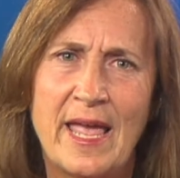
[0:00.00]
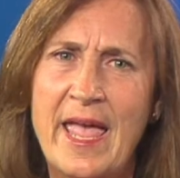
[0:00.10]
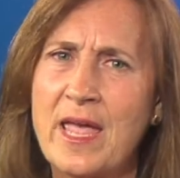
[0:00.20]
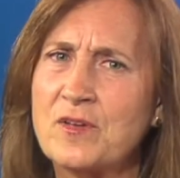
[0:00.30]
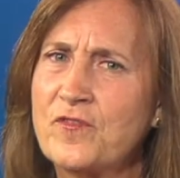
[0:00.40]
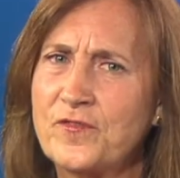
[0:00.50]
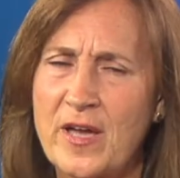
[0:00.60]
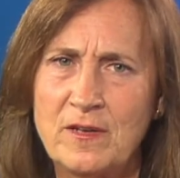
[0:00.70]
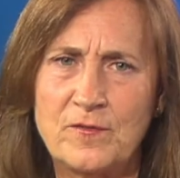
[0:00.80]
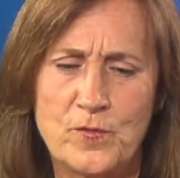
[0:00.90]
and
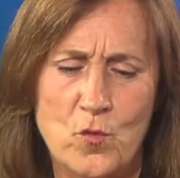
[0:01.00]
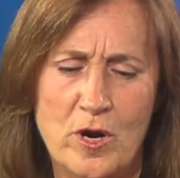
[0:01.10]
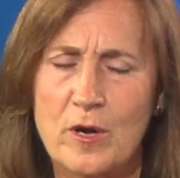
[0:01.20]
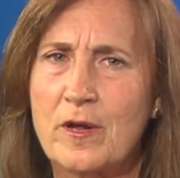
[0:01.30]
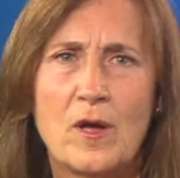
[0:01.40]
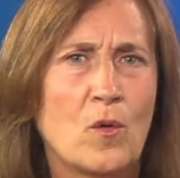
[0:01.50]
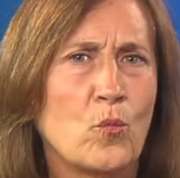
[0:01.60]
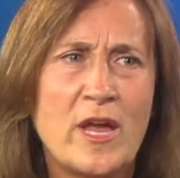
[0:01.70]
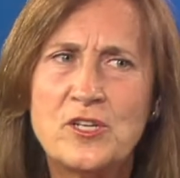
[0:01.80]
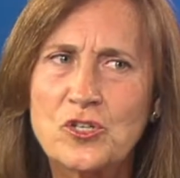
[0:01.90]
fight for
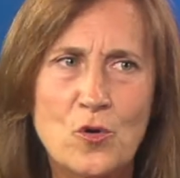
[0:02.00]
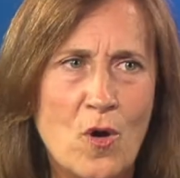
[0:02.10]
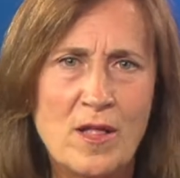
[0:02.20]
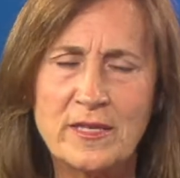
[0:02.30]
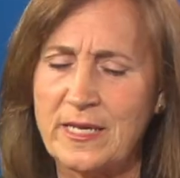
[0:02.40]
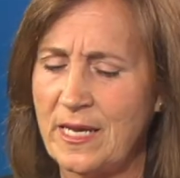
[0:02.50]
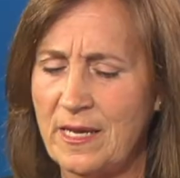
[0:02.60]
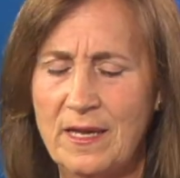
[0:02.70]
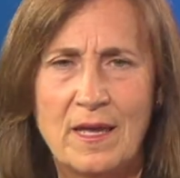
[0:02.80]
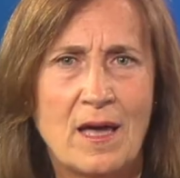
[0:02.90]
wage
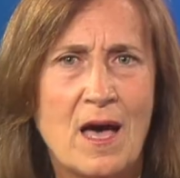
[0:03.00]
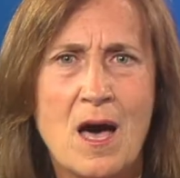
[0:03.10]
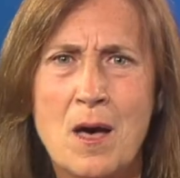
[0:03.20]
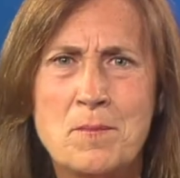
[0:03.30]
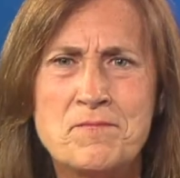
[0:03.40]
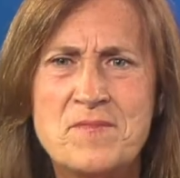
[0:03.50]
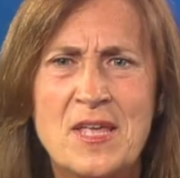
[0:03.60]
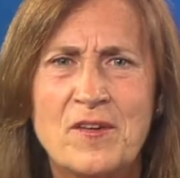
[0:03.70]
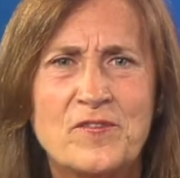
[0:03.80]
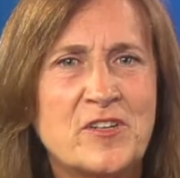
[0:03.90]
equality,
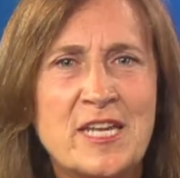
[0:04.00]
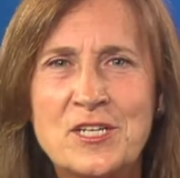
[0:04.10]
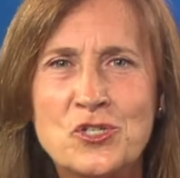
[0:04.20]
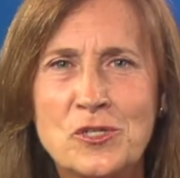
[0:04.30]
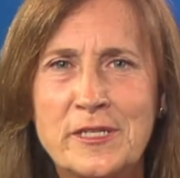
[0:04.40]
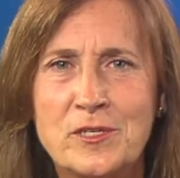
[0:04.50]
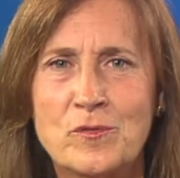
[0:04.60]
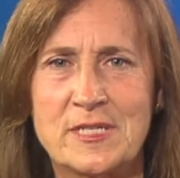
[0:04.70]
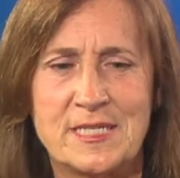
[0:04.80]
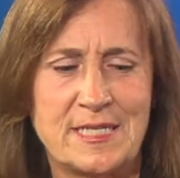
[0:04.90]
financial
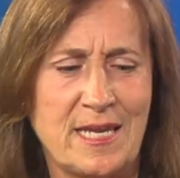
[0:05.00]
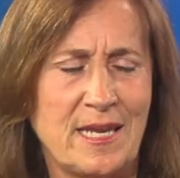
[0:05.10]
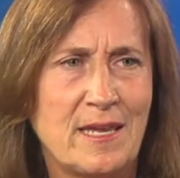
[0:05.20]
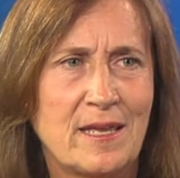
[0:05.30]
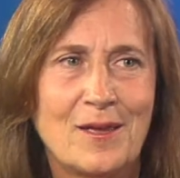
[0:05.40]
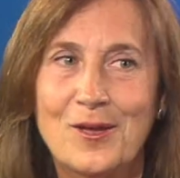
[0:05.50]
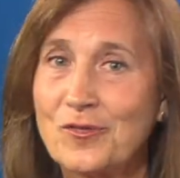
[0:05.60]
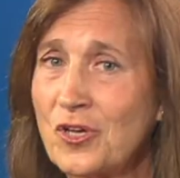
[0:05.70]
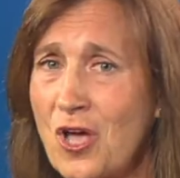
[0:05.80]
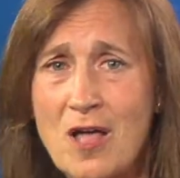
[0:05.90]
literacy,
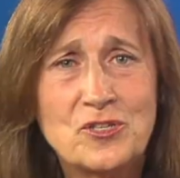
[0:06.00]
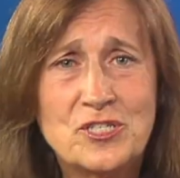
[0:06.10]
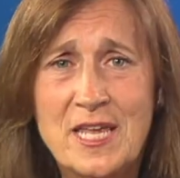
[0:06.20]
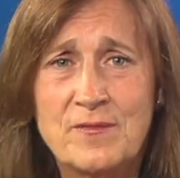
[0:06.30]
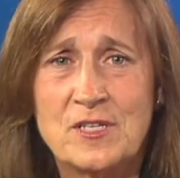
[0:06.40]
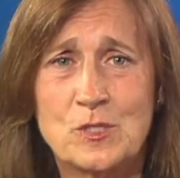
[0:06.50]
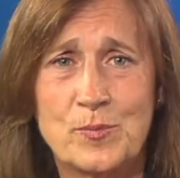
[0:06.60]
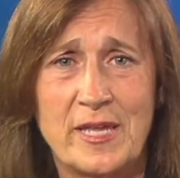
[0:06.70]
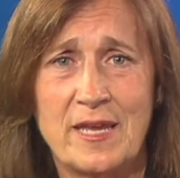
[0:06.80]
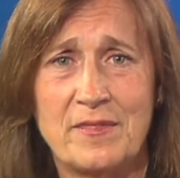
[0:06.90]
the college savings
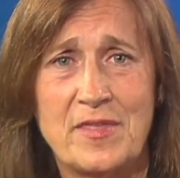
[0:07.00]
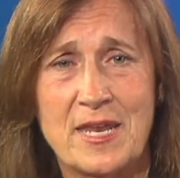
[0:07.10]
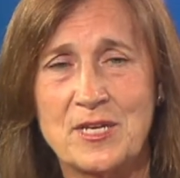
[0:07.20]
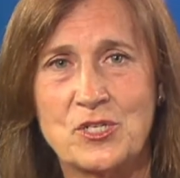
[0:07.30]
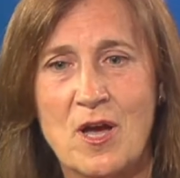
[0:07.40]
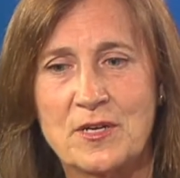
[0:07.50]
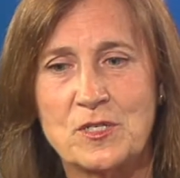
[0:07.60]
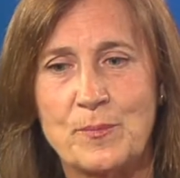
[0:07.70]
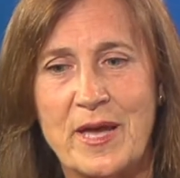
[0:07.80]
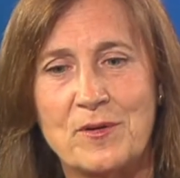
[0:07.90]
plan that I
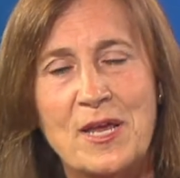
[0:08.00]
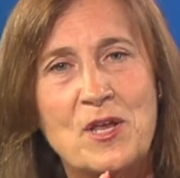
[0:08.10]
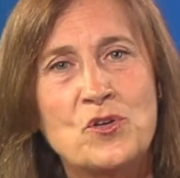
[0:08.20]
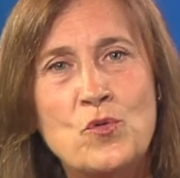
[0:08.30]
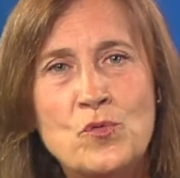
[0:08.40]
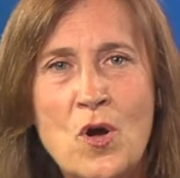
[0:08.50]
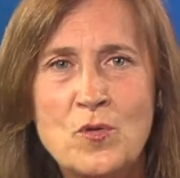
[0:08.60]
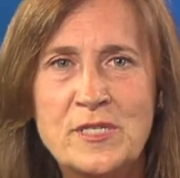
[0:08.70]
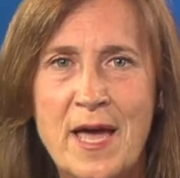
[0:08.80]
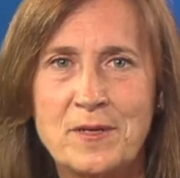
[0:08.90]
talked about, who
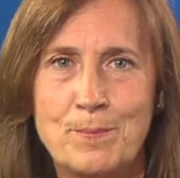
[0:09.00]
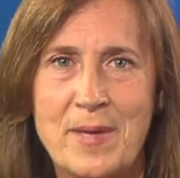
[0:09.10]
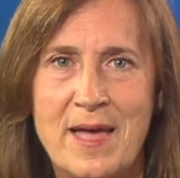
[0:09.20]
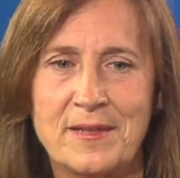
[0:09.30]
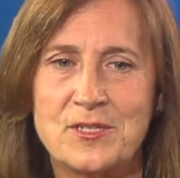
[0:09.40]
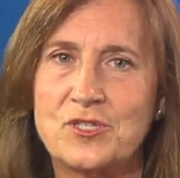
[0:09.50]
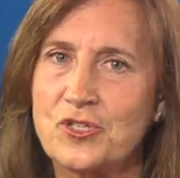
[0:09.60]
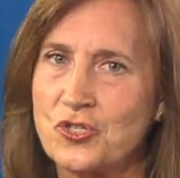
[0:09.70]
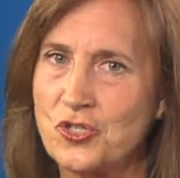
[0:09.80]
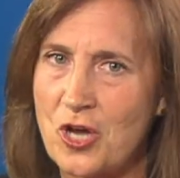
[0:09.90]
knows how to balance
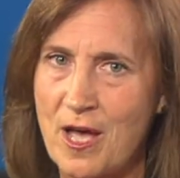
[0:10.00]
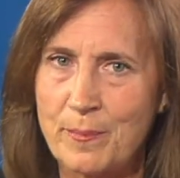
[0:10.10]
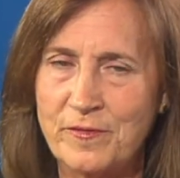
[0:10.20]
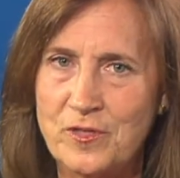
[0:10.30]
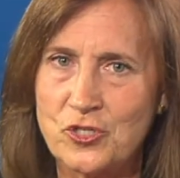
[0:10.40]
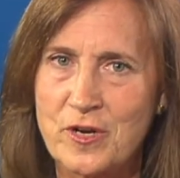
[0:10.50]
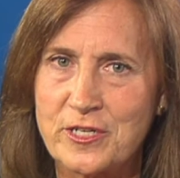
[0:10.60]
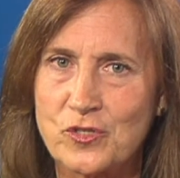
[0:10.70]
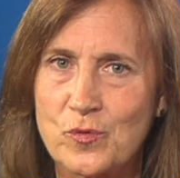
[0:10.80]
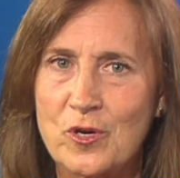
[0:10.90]
the job of the
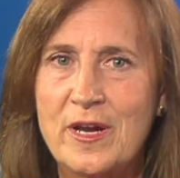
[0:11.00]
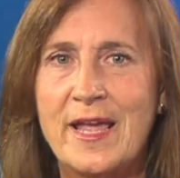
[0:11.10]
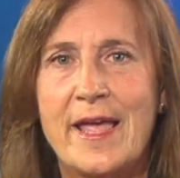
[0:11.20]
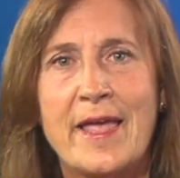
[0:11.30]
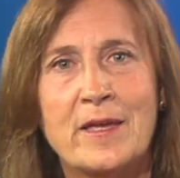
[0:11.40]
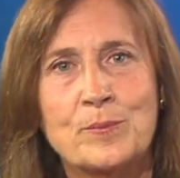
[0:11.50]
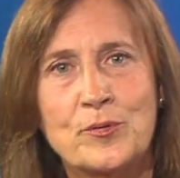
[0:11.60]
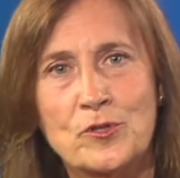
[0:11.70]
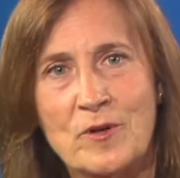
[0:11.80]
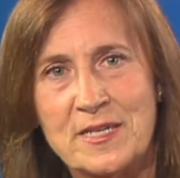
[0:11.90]
treasurer and
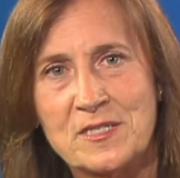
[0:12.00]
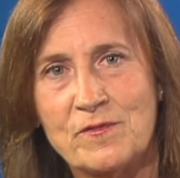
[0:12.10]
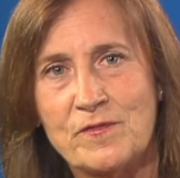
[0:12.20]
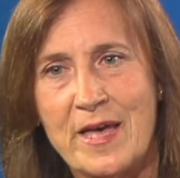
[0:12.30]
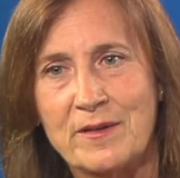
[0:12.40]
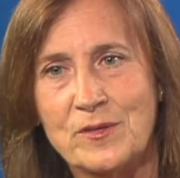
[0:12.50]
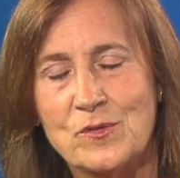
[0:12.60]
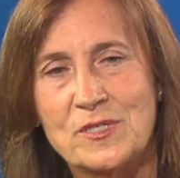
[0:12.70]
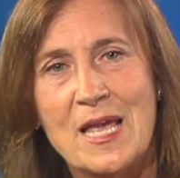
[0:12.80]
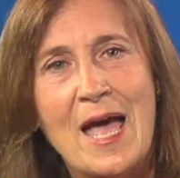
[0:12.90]
progressive
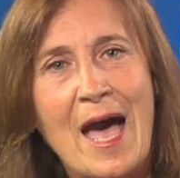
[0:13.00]
values.